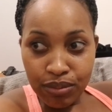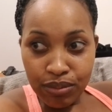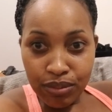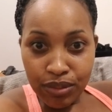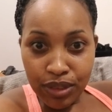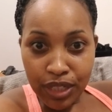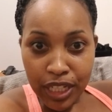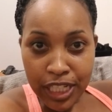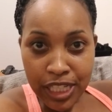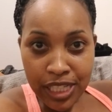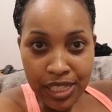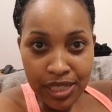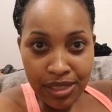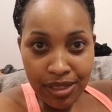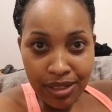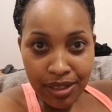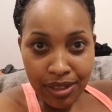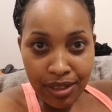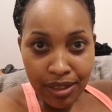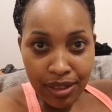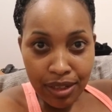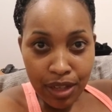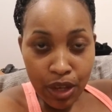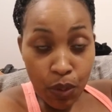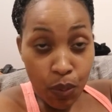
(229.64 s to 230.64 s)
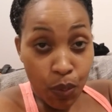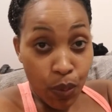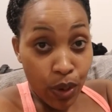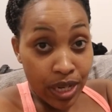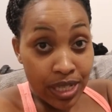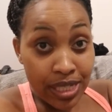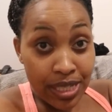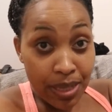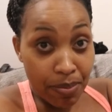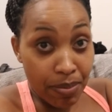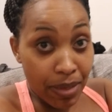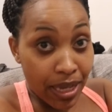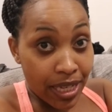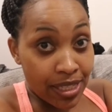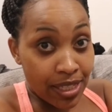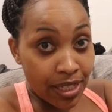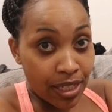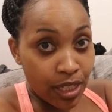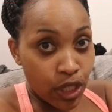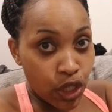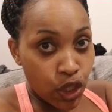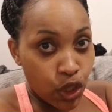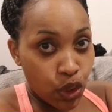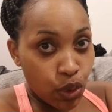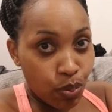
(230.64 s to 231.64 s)
it's it works
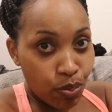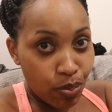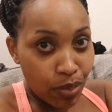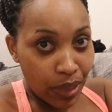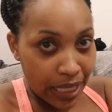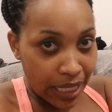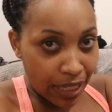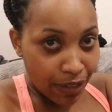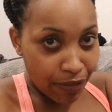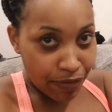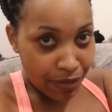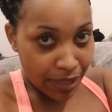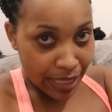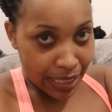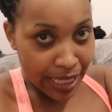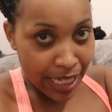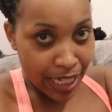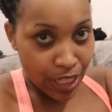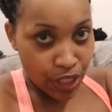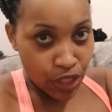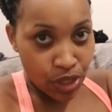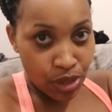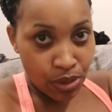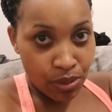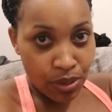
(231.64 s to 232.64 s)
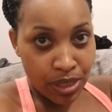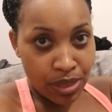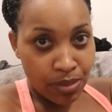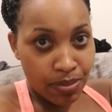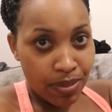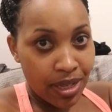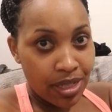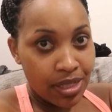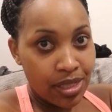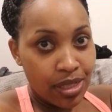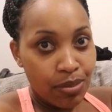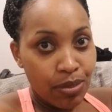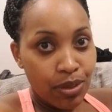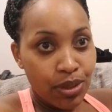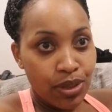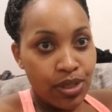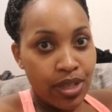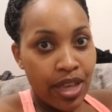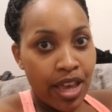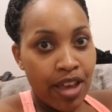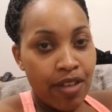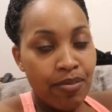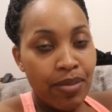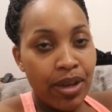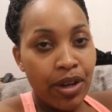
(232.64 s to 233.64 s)
amazingly to be financially responsible, to
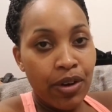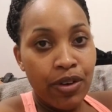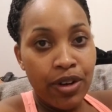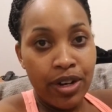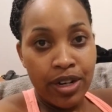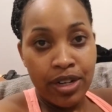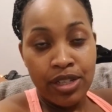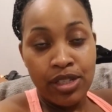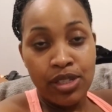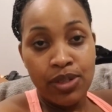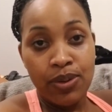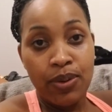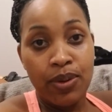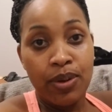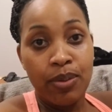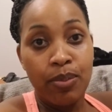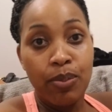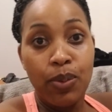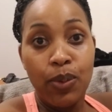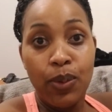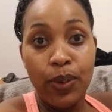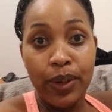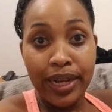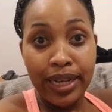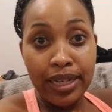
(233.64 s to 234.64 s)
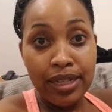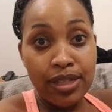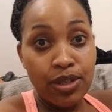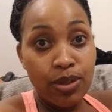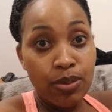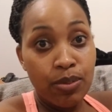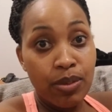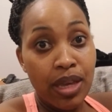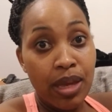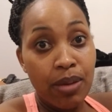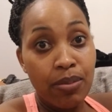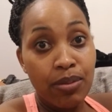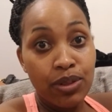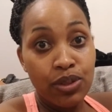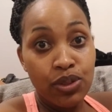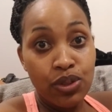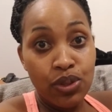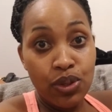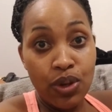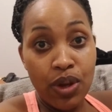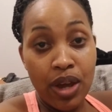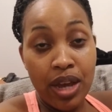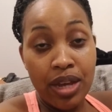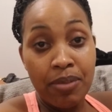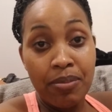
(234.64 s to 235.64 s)
have my credit score on point, to be able to
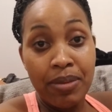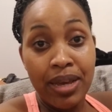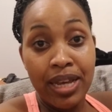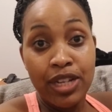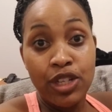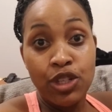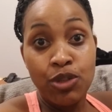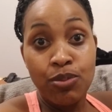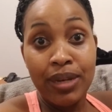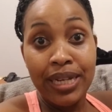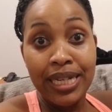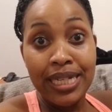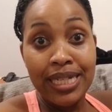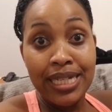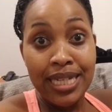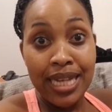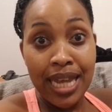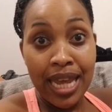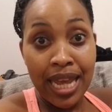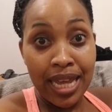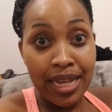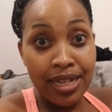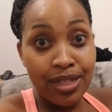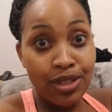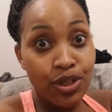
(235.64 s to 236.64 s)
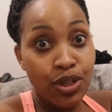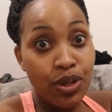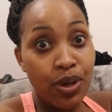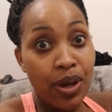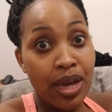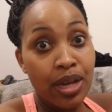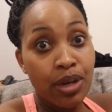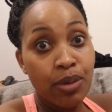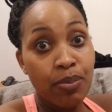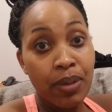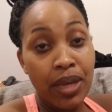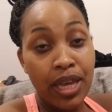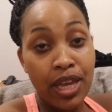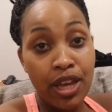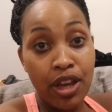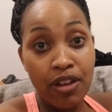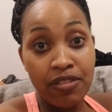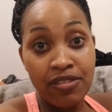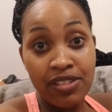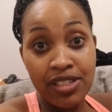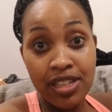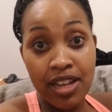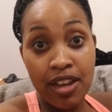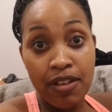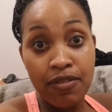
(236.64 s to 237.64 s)
know how to manage my debt, to know how to pay off
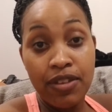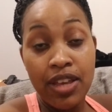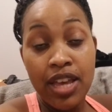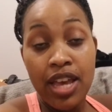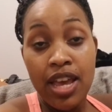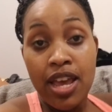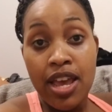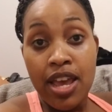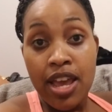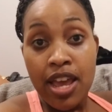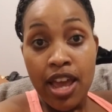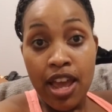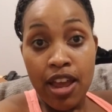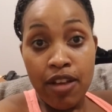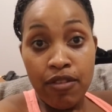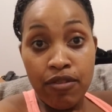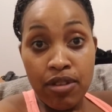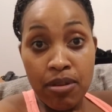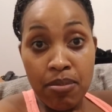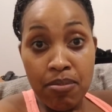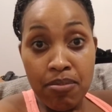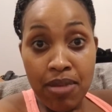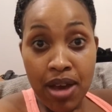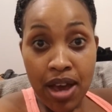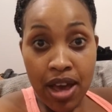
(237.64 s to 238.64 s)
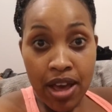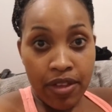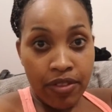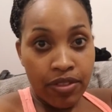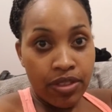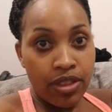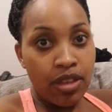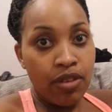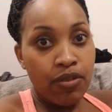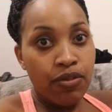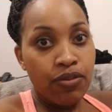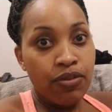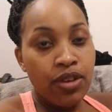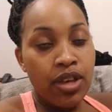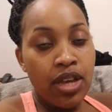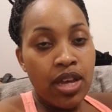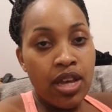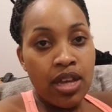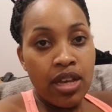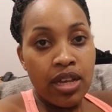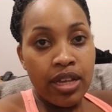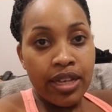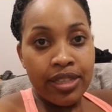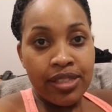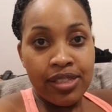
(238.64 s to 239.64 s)
stuff every month. If
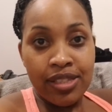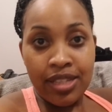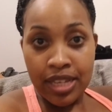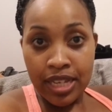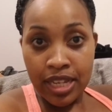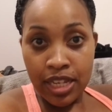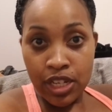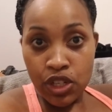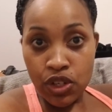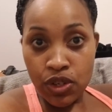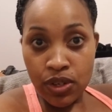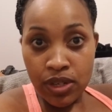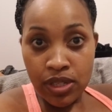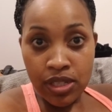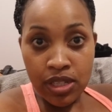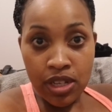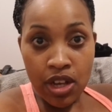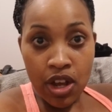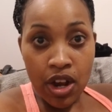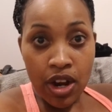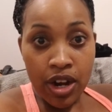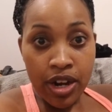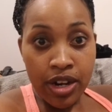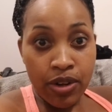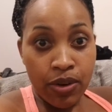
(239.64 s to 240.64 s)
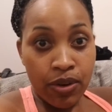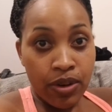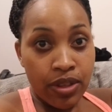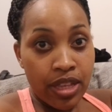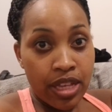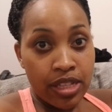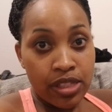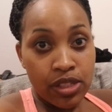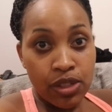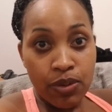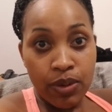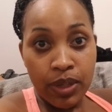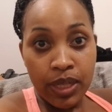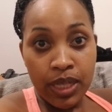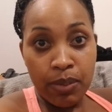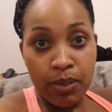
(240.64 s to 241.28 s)
it's an interest card or that's already